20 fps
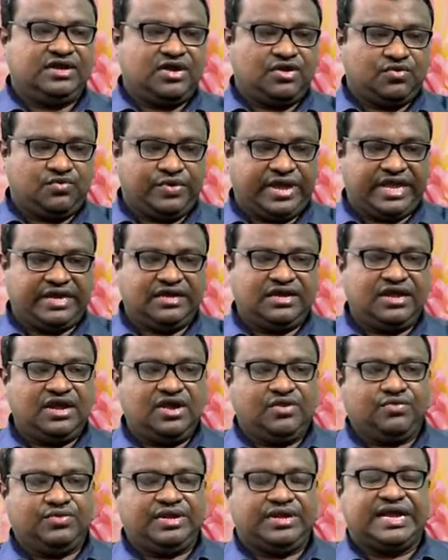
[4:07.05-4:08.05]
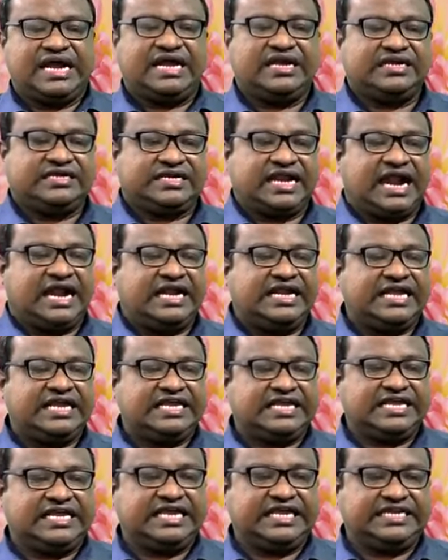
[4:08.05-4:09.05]
when we are turning
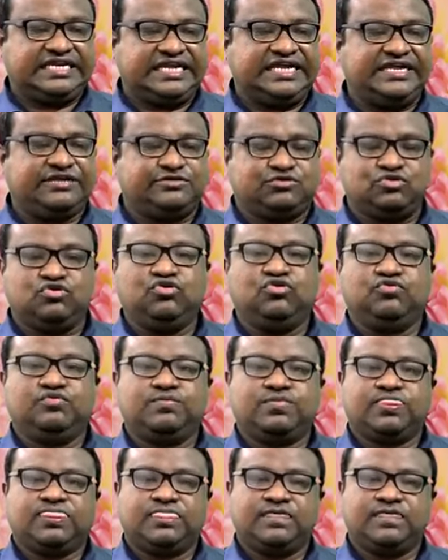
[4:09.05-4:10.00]
it into